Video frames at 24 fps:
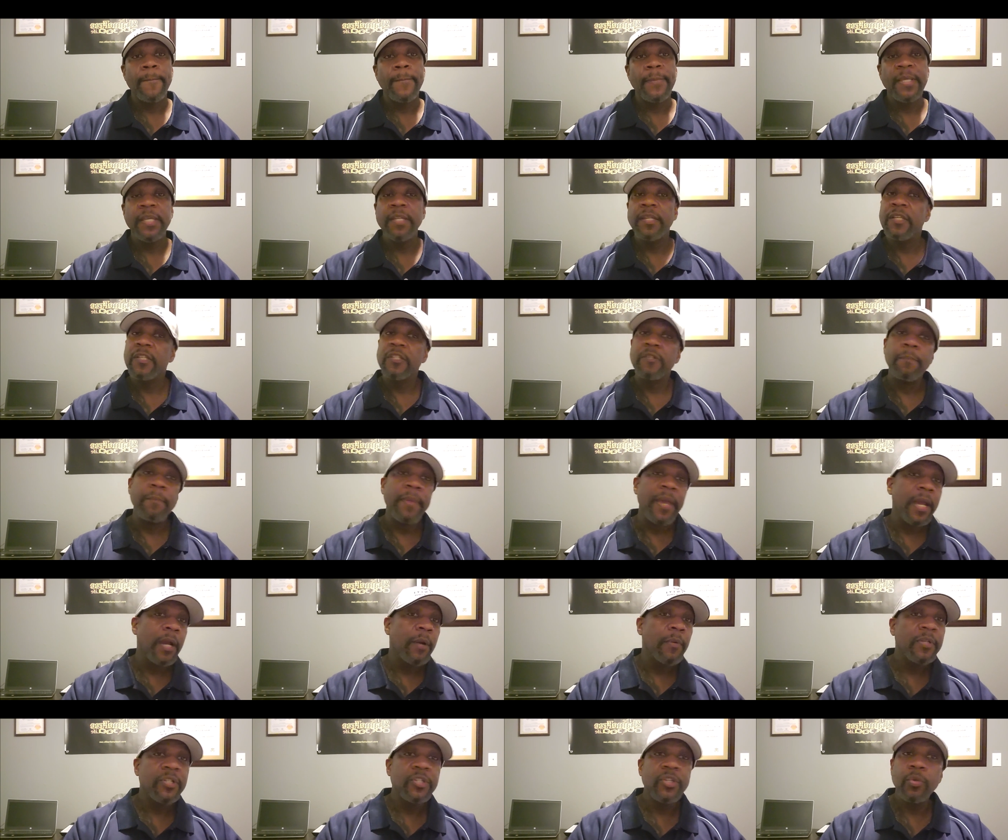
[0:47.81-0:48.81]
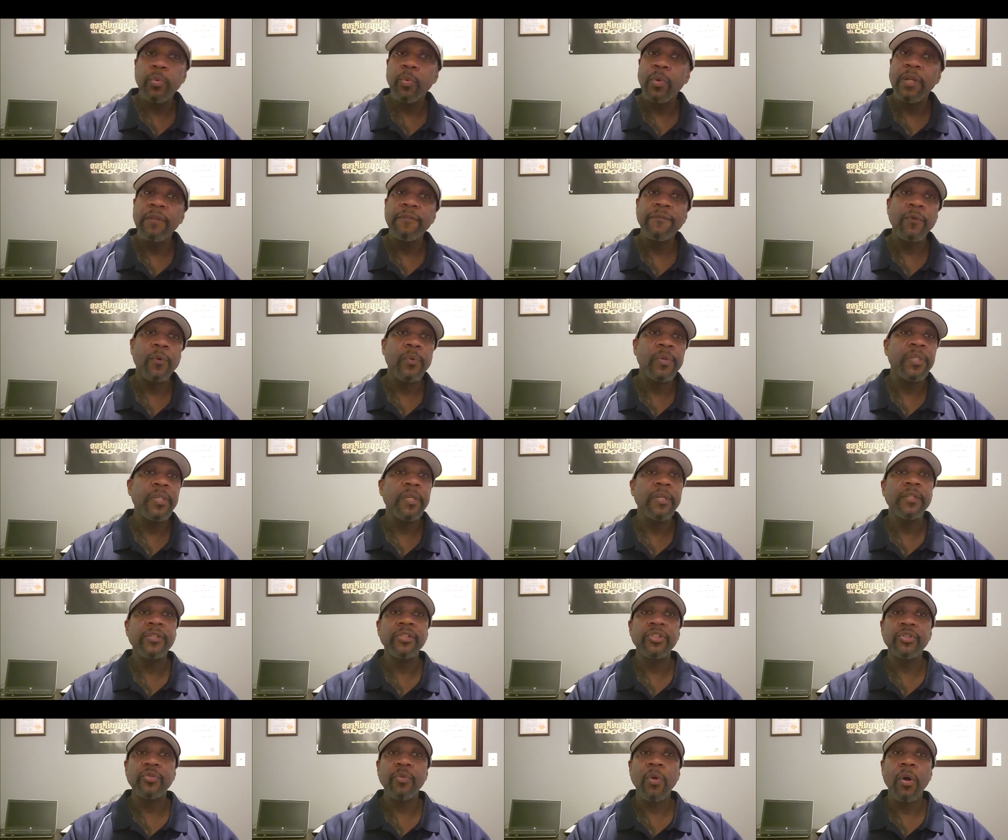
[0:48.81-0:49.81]
In his marriage, 24
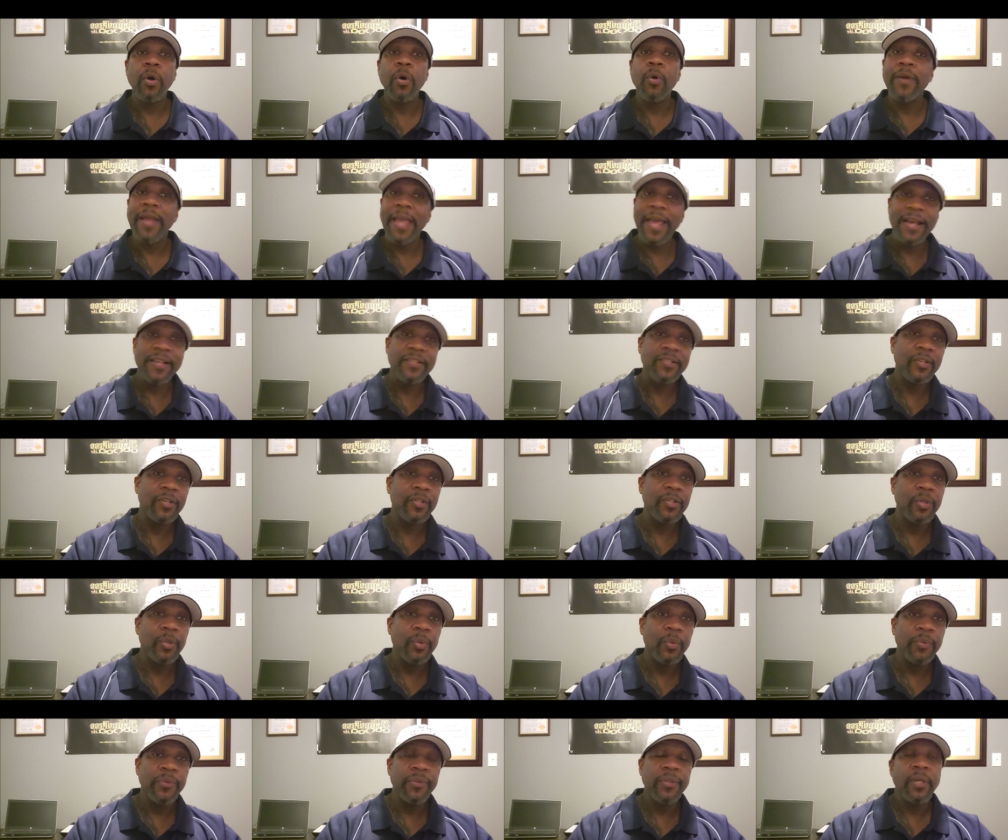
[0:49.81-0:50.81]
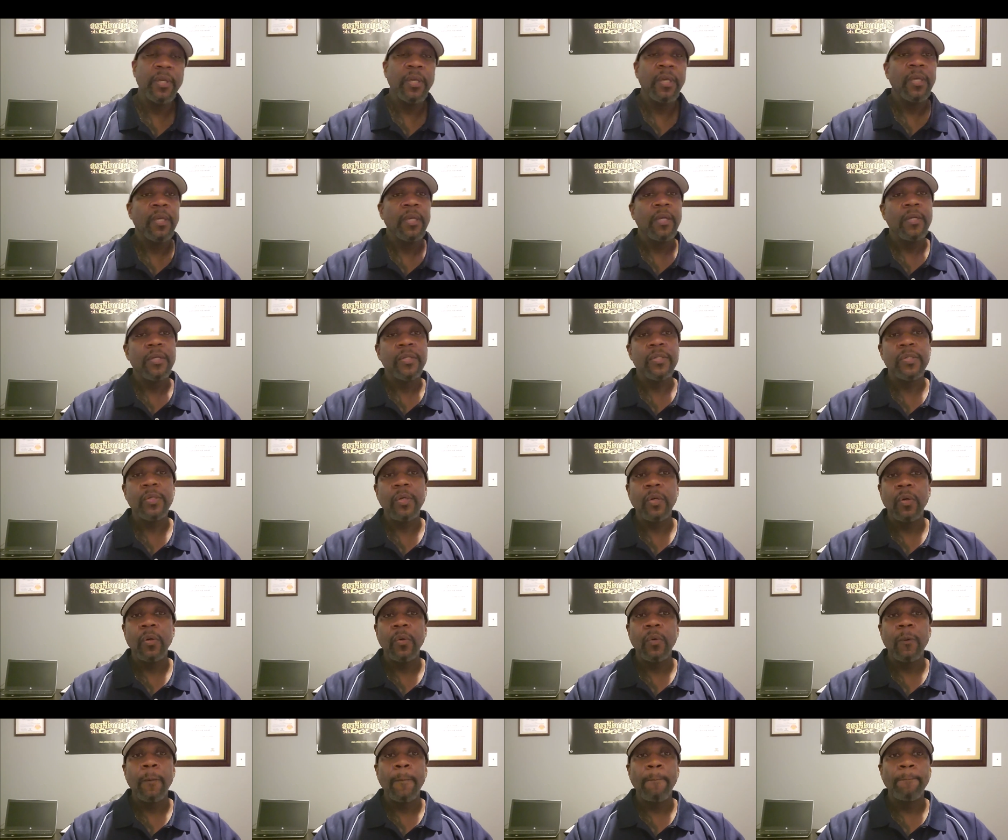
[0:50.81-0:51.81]
years strong as a youth.
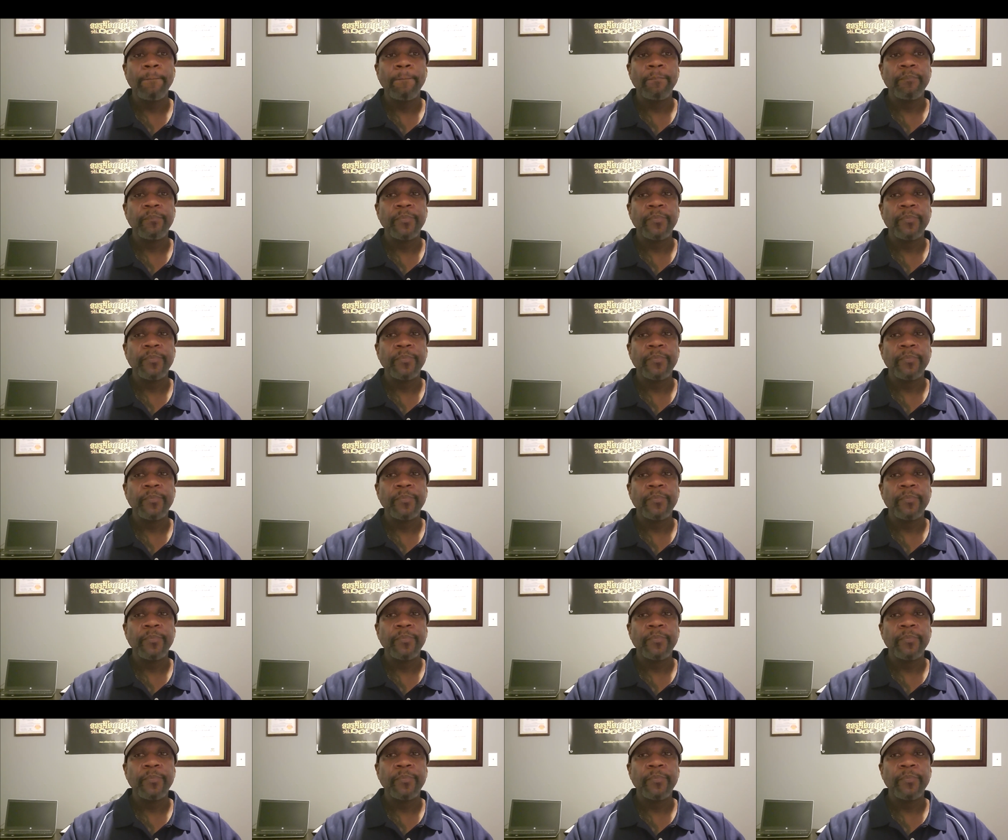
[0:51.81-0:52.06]
So